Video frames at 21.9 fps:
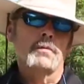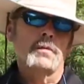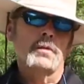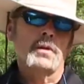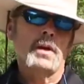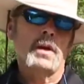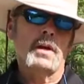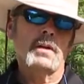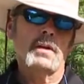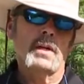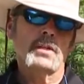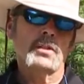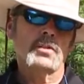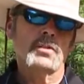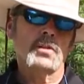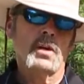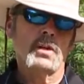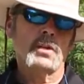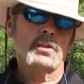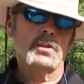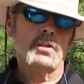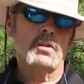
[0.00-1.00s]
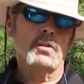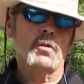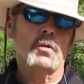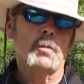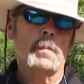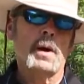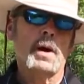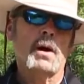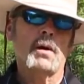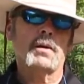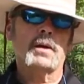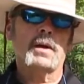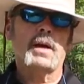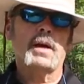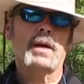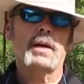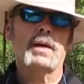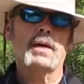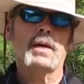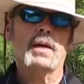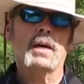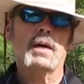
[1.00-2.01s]
Today I'd like to talk to you about
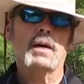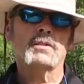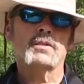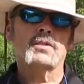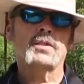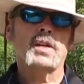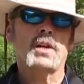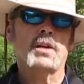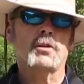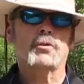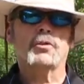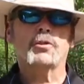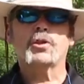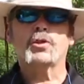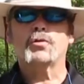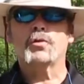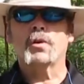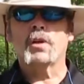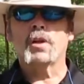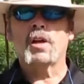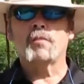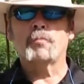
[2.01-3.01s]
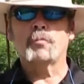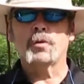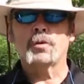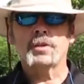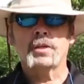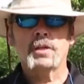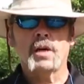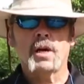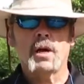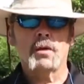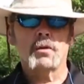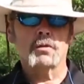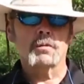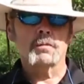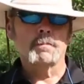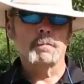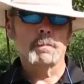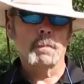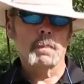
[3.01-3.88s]
a standards drill I've put together.